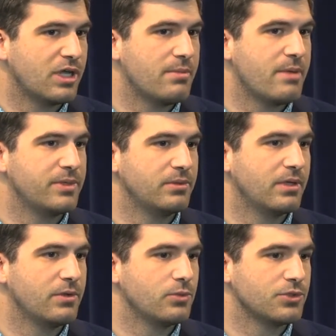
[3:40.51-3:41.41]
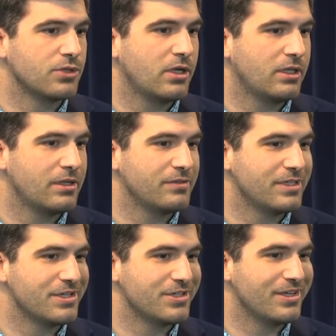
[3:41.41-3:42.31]
come up and will draw a lot of
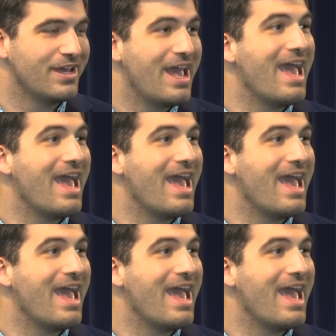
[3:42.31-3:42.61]
attention.